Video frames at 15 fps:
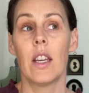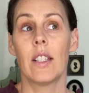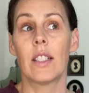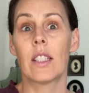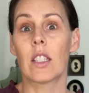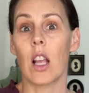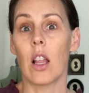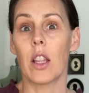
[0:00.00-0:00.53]

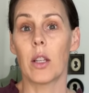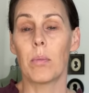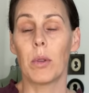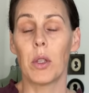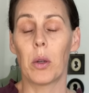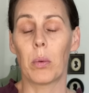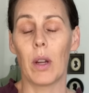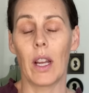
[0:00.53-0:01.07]
solid
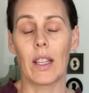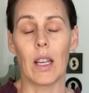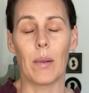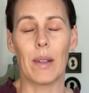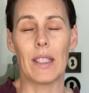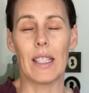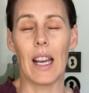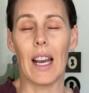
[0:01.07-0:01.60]
blue rug that
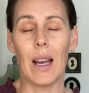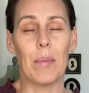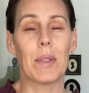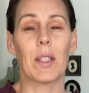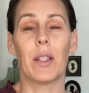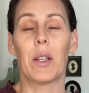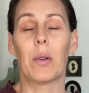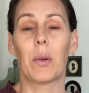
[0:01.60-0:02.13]
was
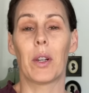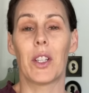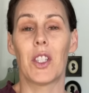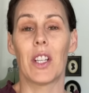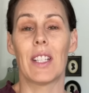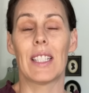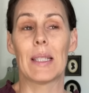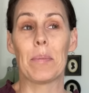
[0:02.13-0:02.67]
absolutely
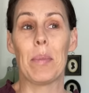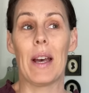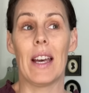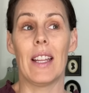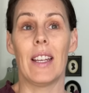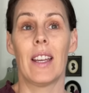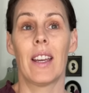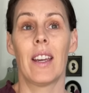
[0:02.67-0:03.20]
gorgeous,
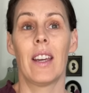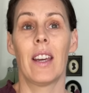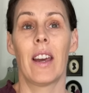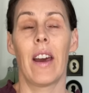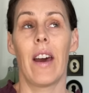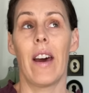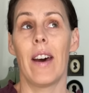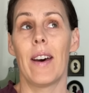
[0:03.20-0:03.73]
but
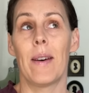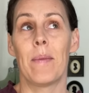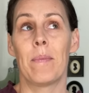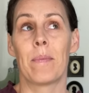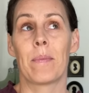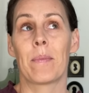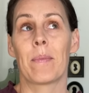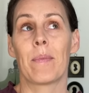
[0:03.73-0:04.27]
um,